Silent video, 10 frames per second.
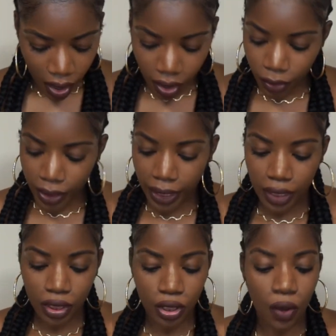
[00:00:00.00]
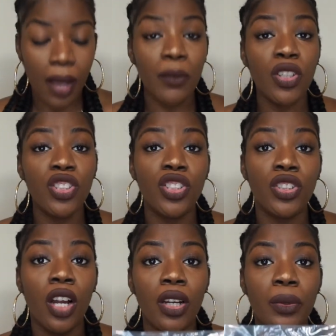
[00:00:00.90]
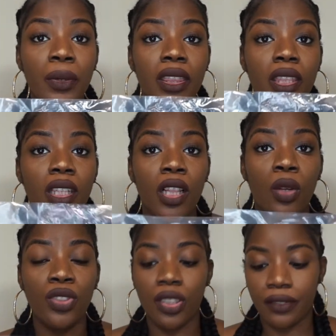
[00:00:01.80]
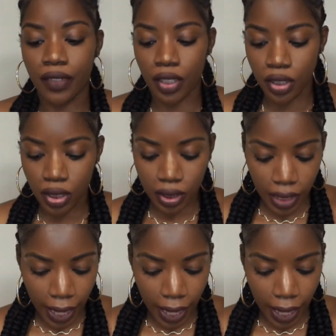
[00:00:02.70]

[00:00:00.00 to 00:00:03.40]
Okay, so I'm gonna start with the closure first.